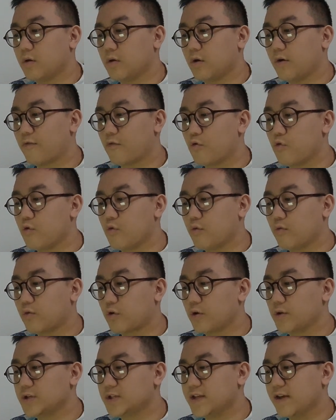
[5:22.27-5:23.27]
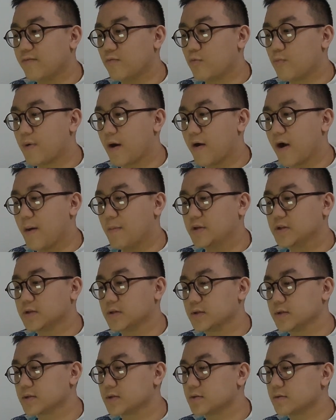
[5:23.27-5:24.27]
of course, conceivable
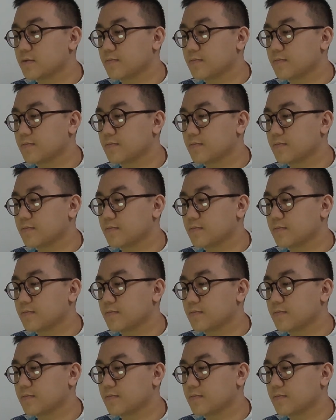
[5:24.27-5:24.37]
parameters.